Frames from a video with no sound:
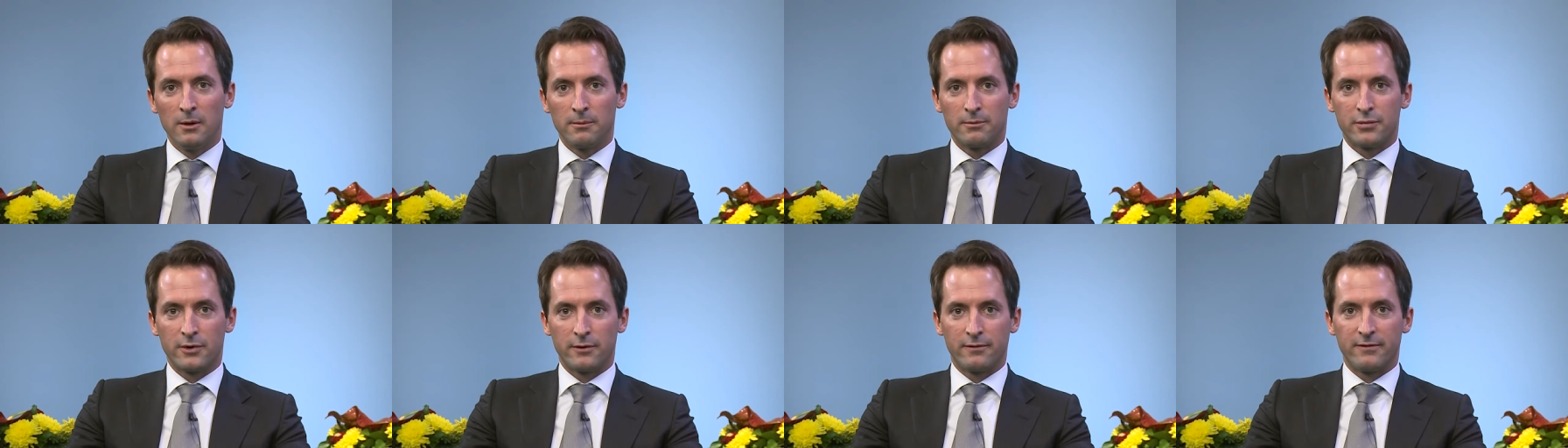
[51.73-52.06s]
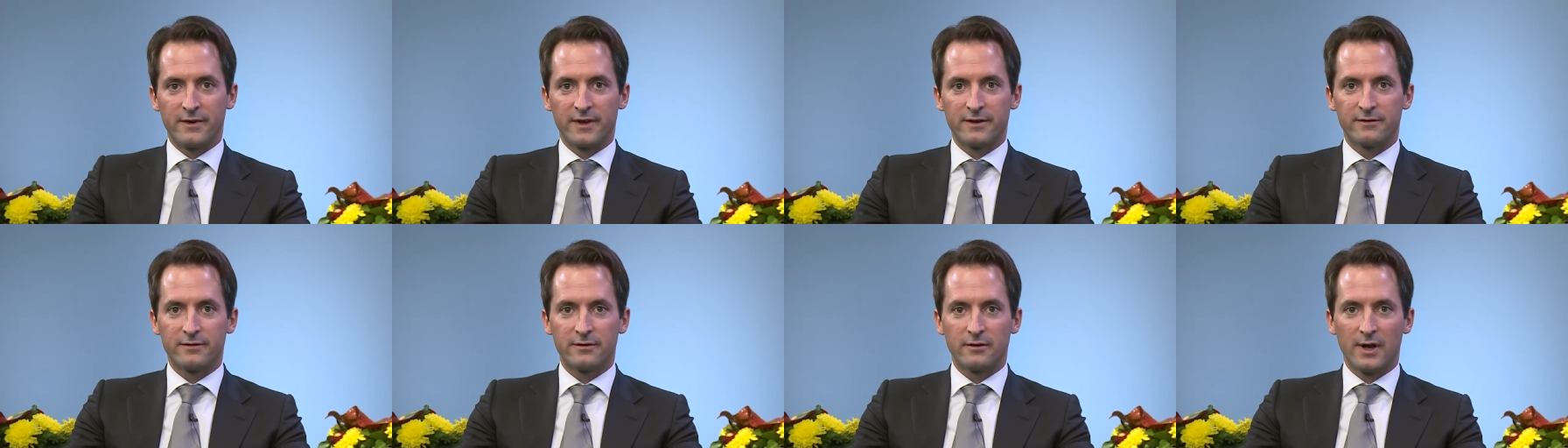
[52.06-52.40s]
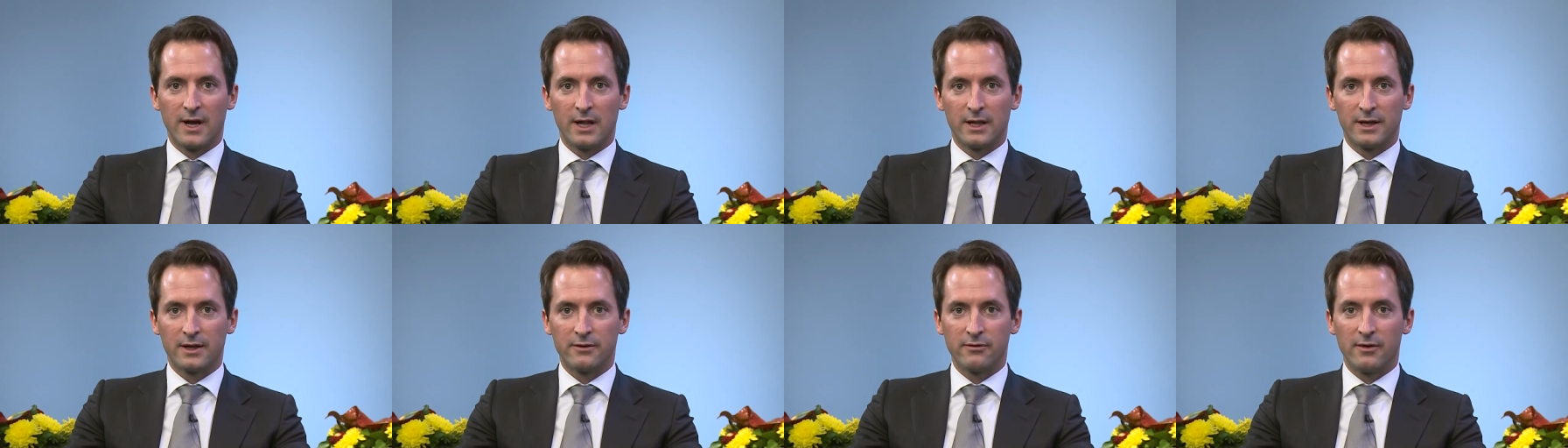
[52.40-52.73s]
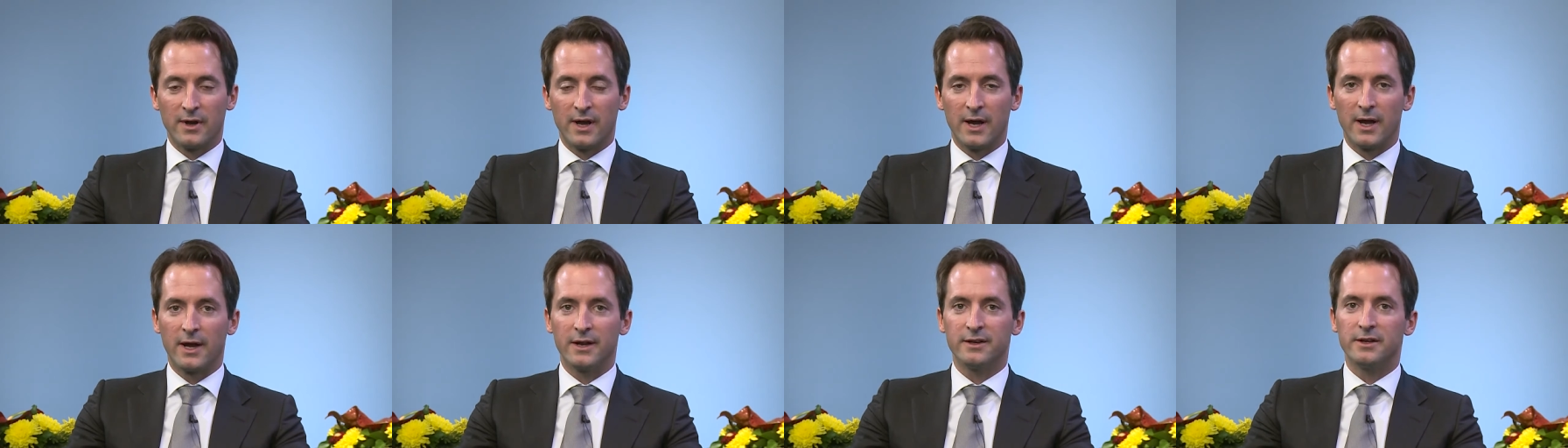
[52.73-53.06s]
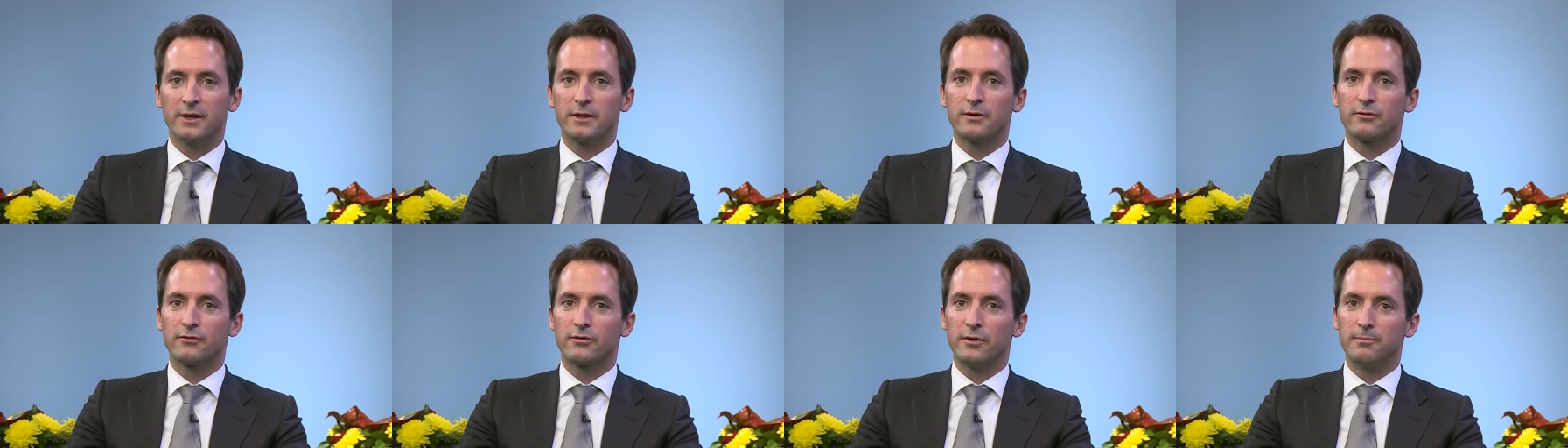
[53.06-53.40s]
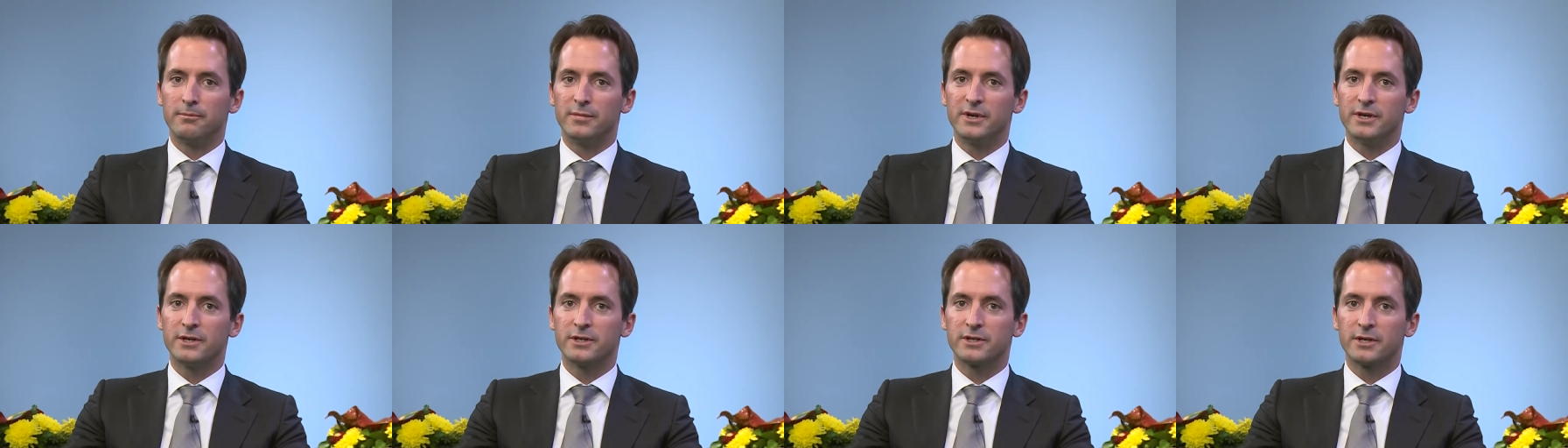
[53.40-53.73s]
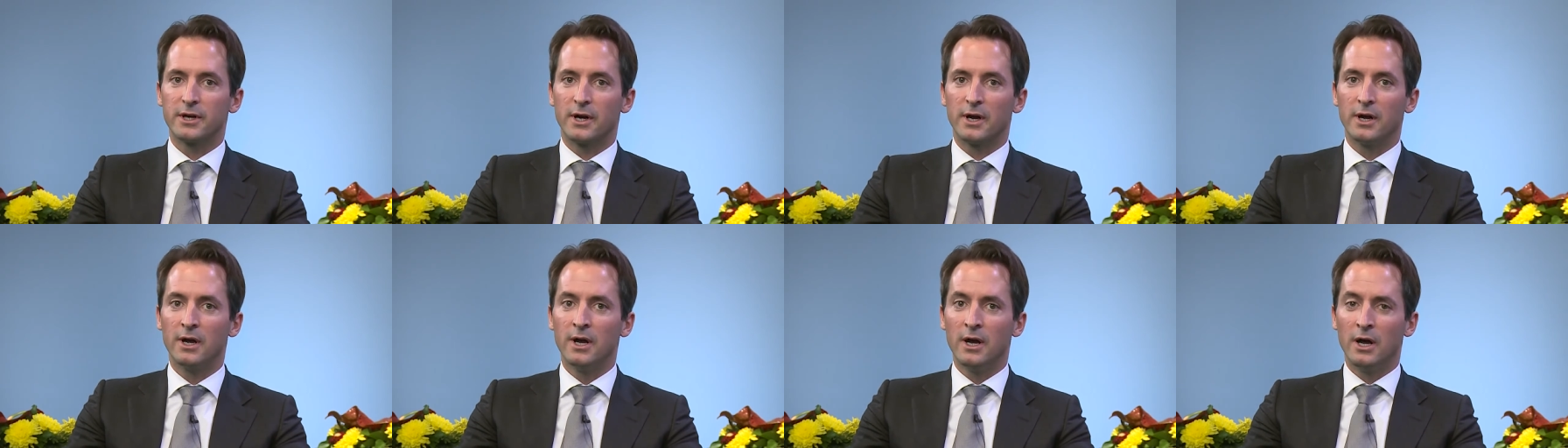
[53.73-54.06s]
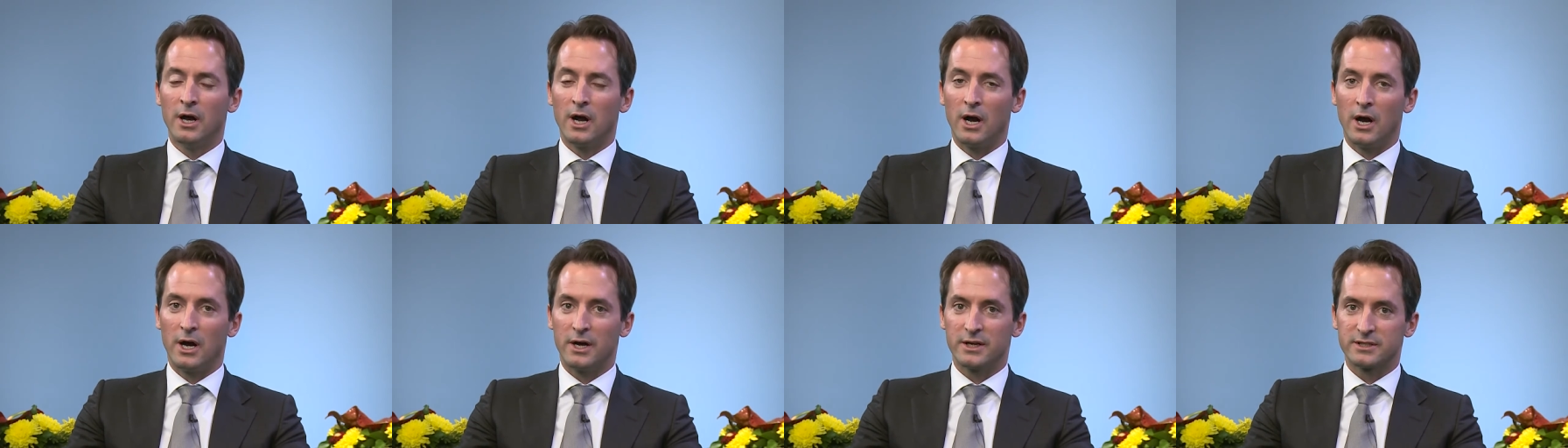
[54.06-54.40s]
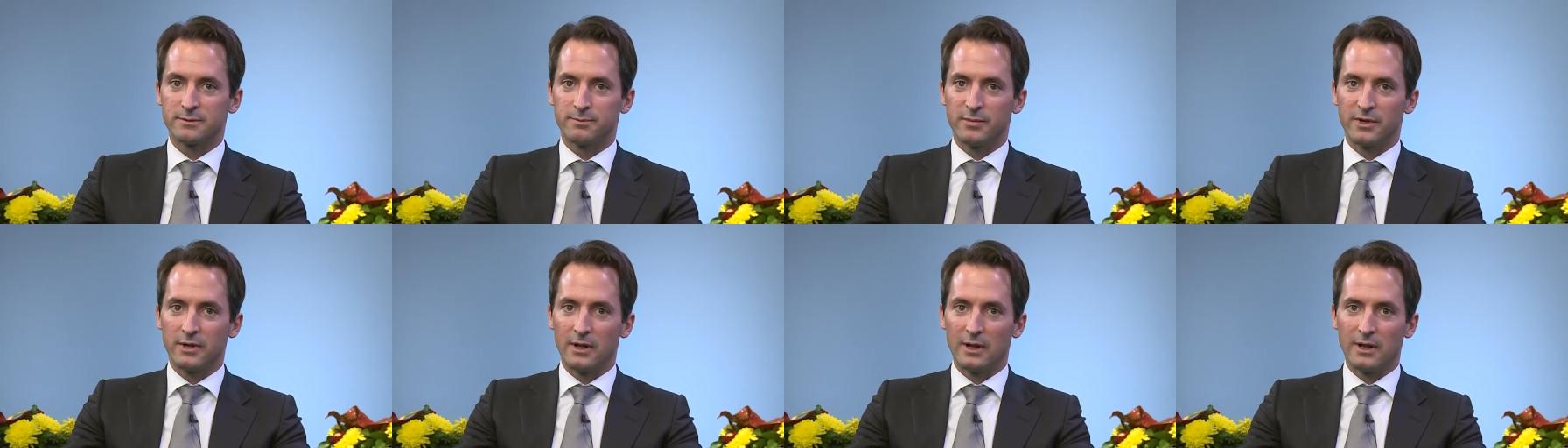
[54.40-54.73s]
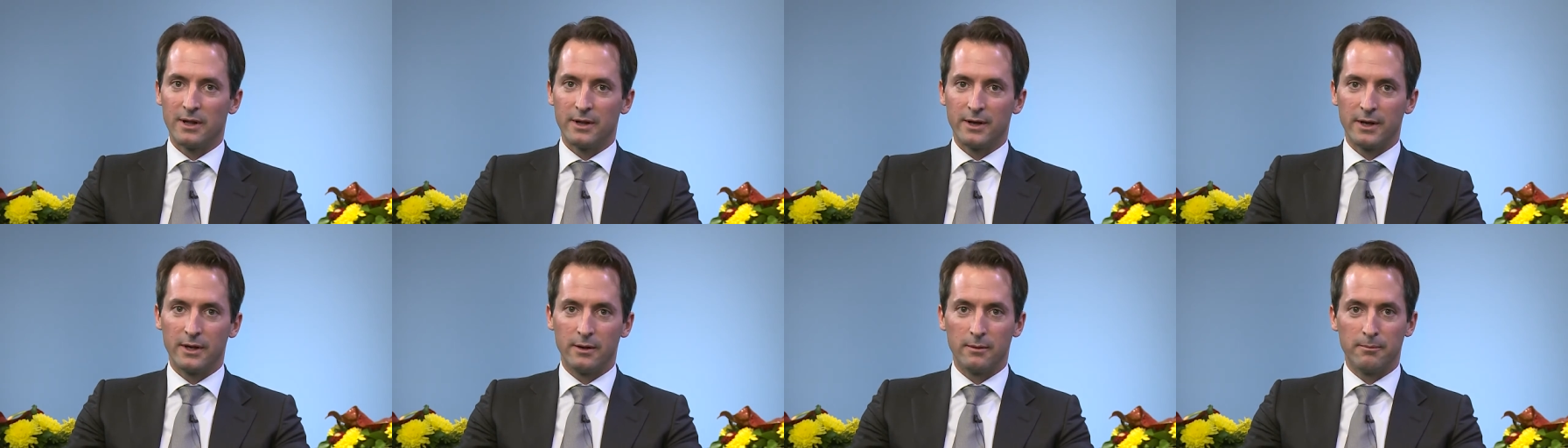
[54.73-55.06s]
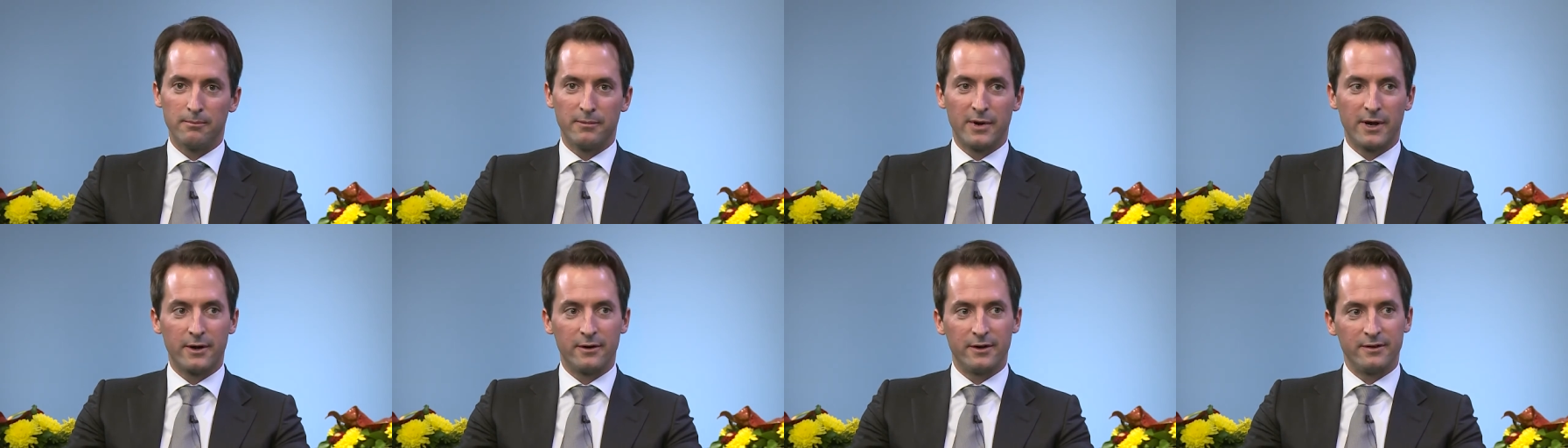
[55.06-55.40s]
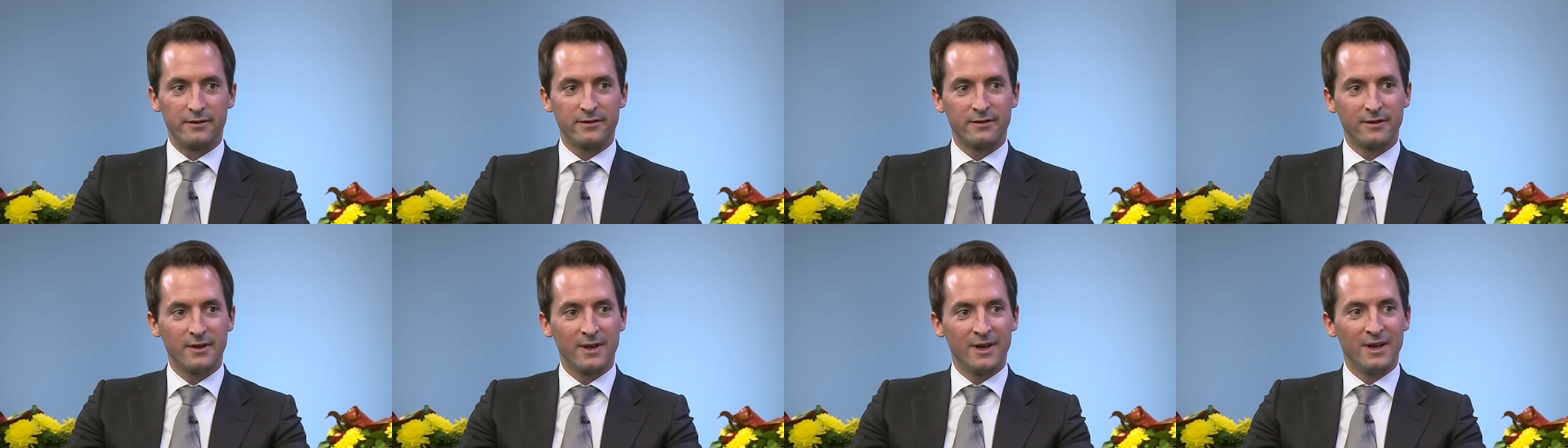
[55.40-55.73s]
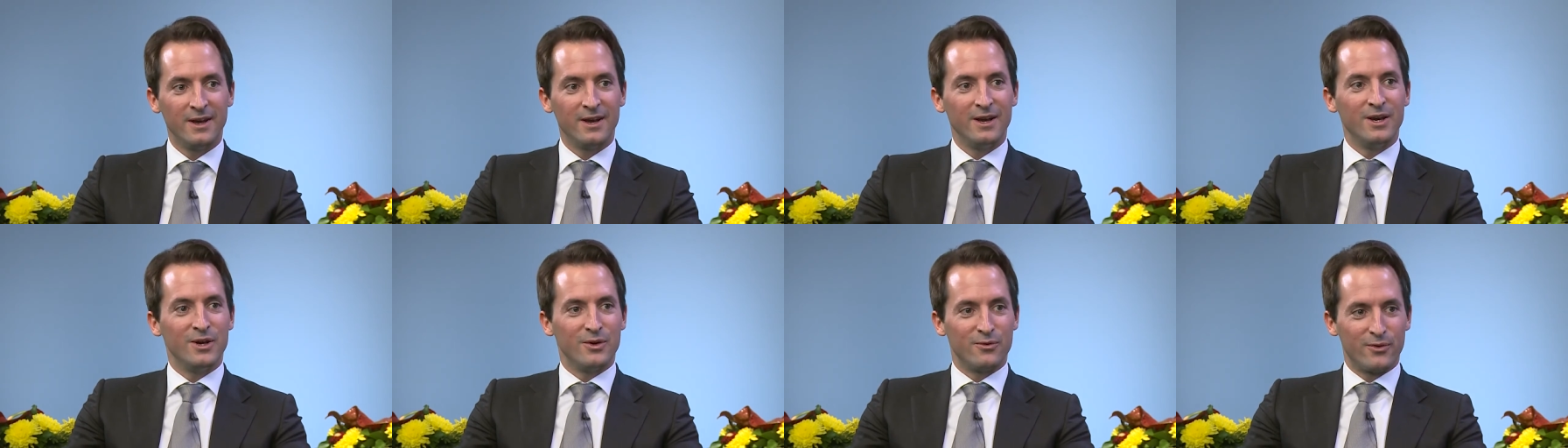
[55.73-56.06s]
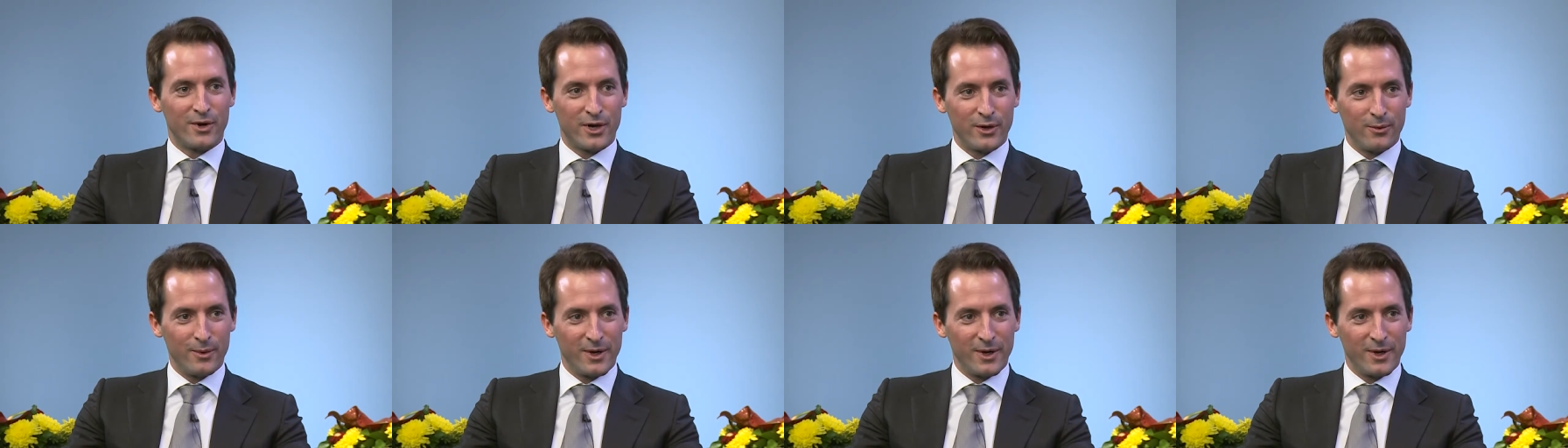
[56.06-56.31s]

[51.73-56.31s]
Professor Alec Vahanian from Bichat Hospital in Paris. Very